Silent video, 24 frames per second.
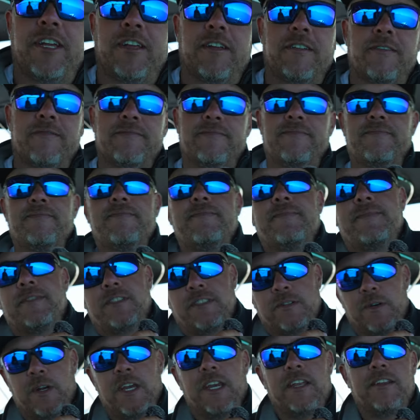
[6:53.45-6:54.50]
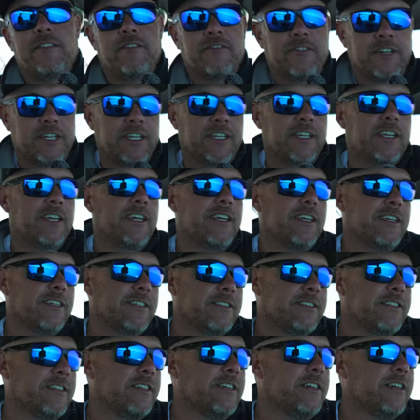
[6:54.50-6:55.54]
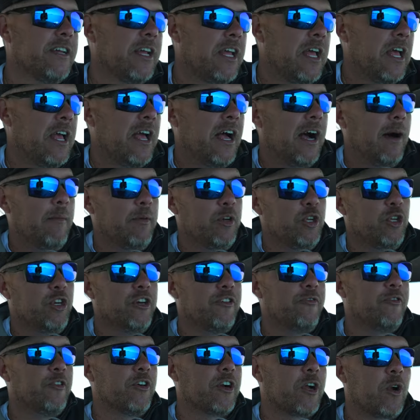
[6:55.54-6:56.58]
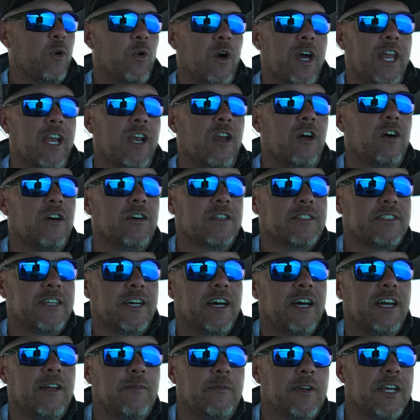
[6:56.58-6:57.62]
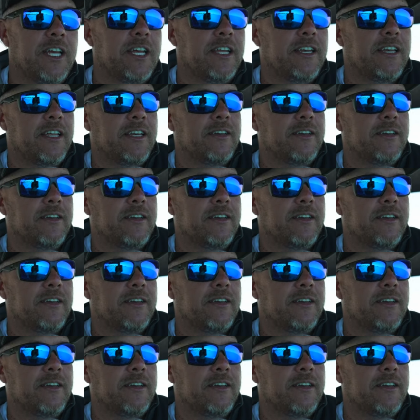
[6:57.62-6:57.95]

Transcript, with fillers: That? twenty-three years twenty-three, yeah. So I've been doing it for quite a long time, man.